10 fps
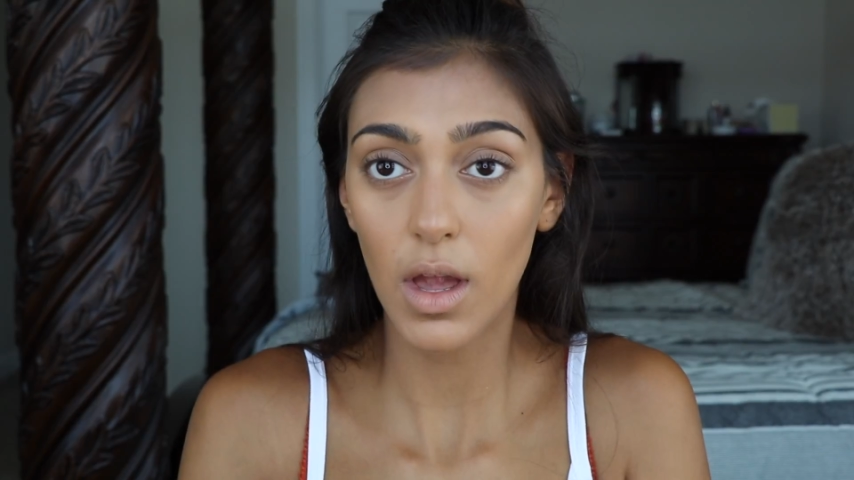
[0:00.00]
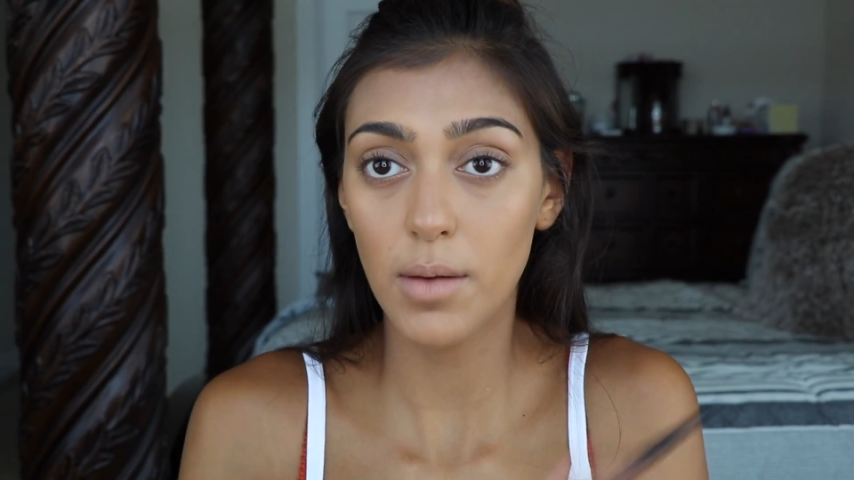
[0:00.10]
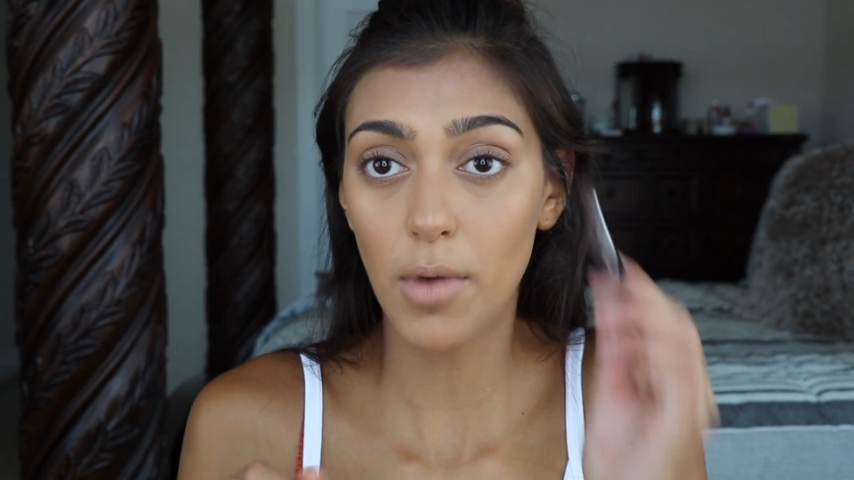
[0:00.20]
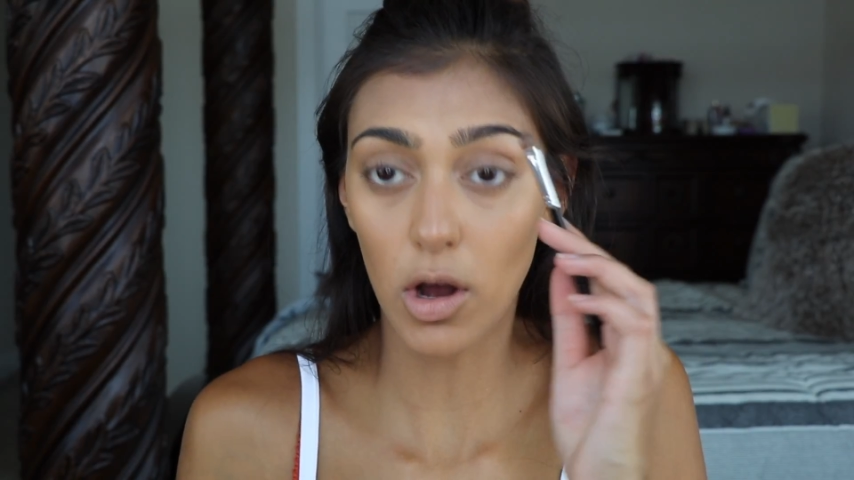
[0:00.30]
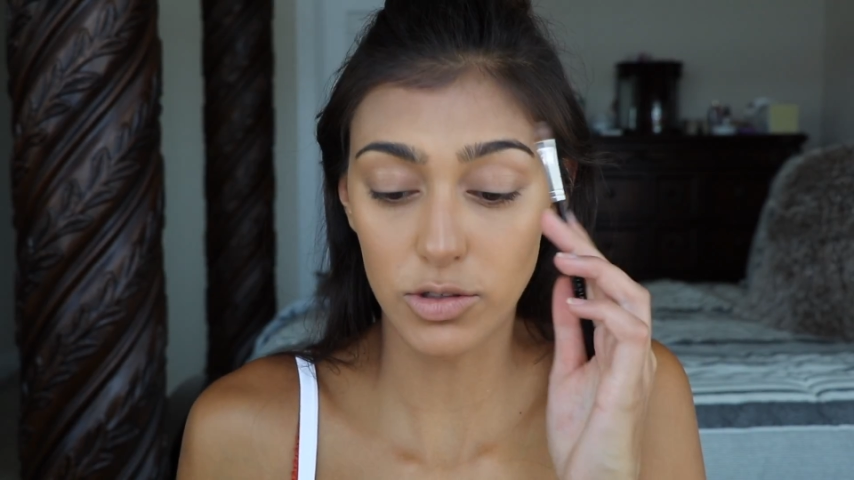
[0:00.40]

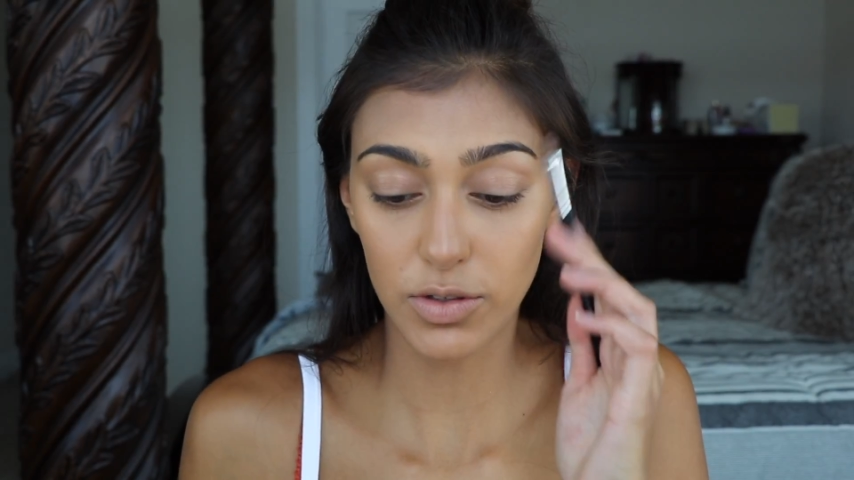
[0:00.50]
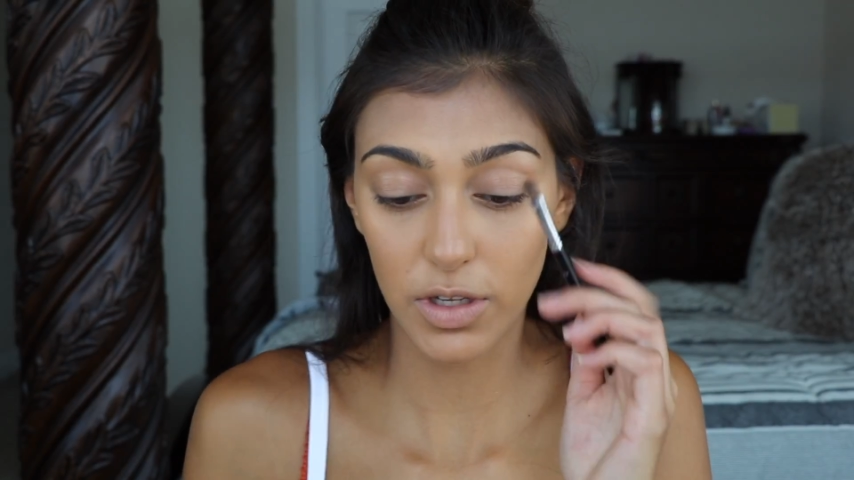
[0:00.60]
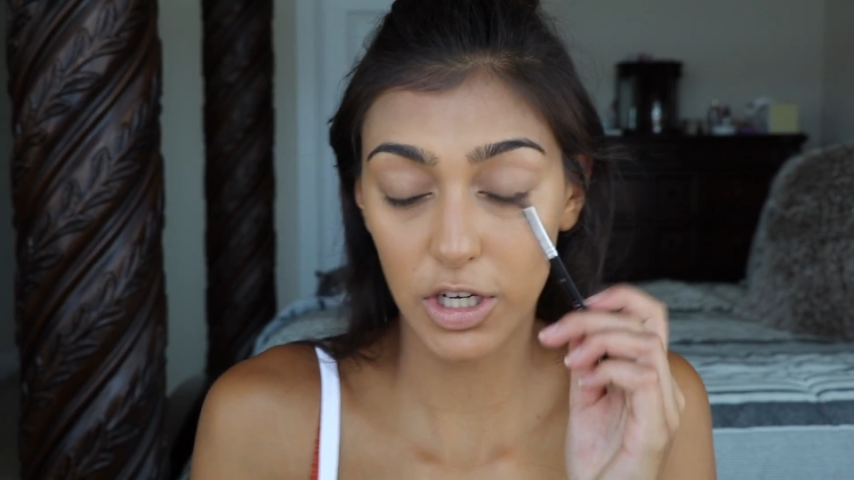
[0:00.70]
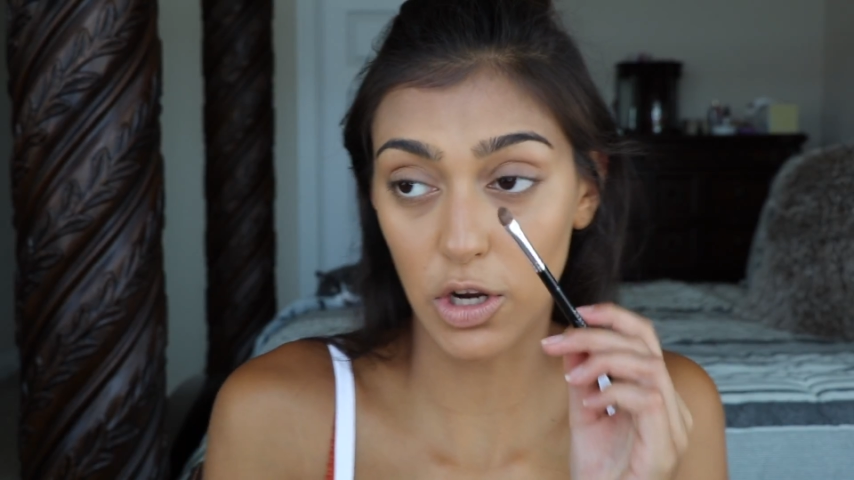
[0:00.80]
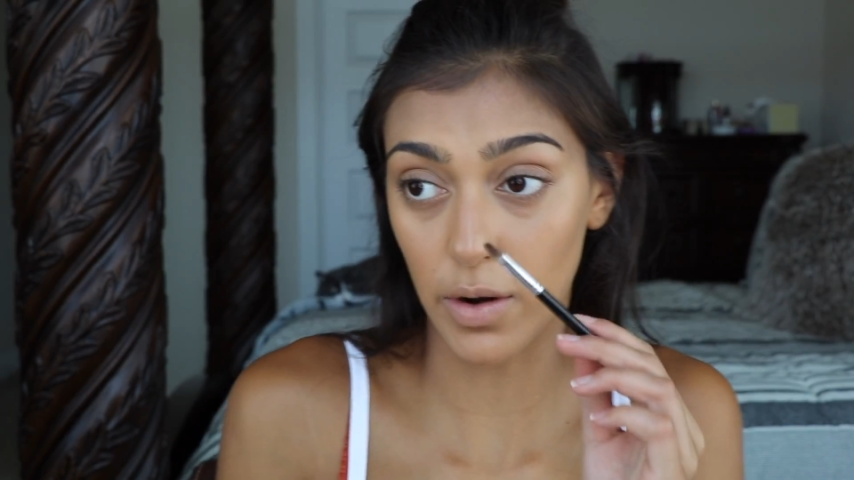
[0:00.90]
I'm also
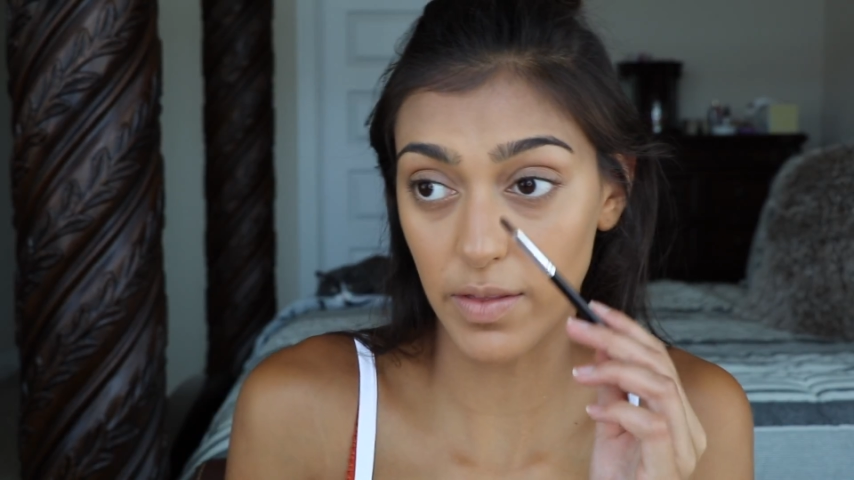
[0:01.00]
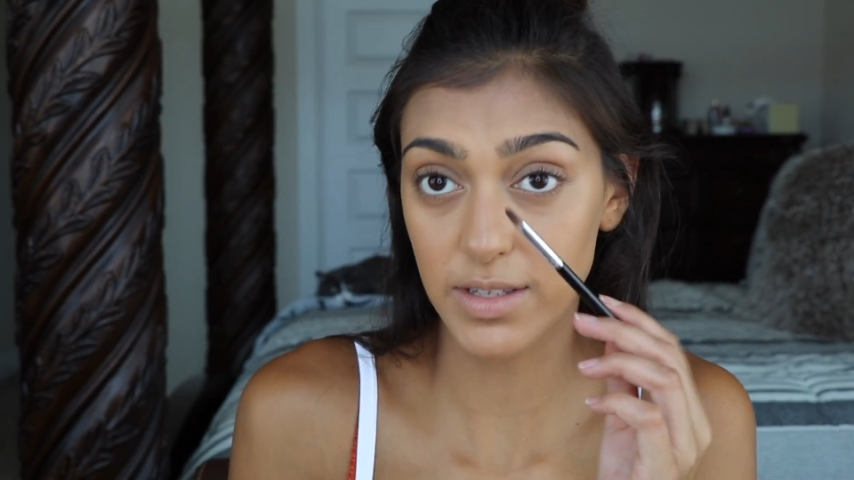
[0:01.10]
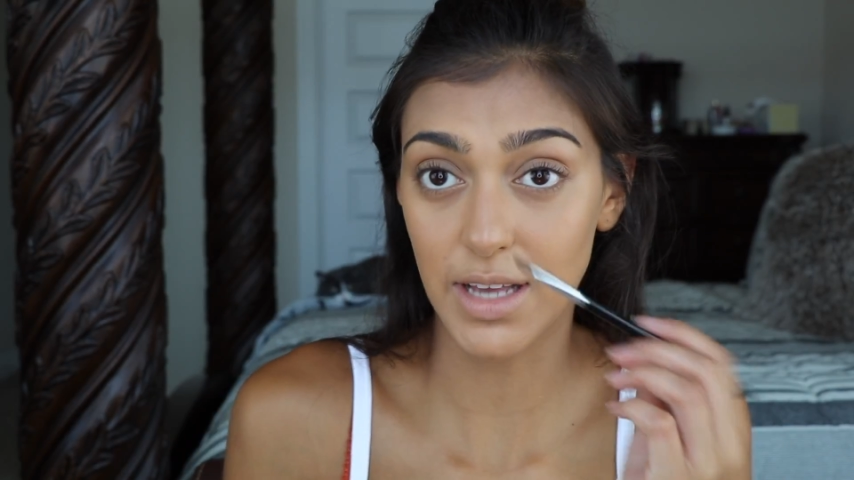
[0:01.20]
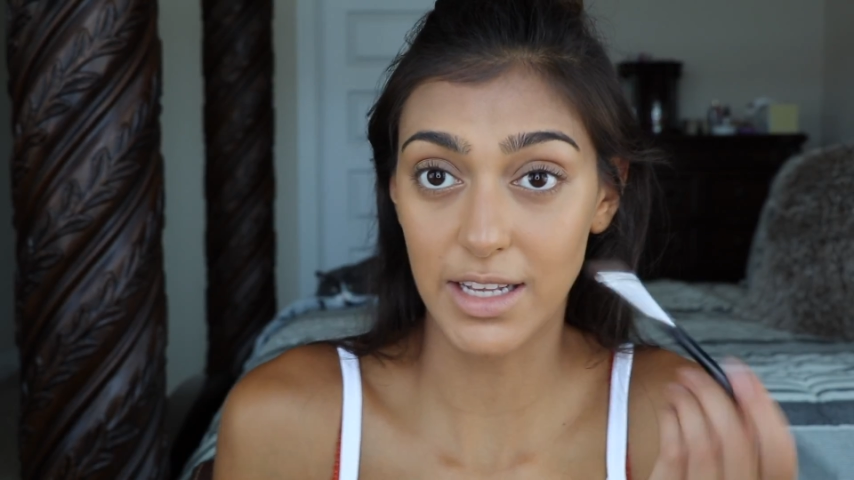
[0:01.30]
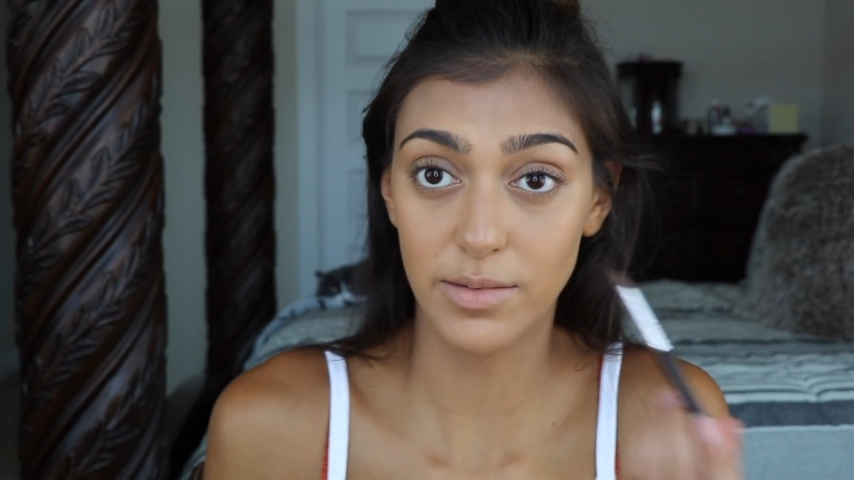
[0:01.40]
going to go down the sides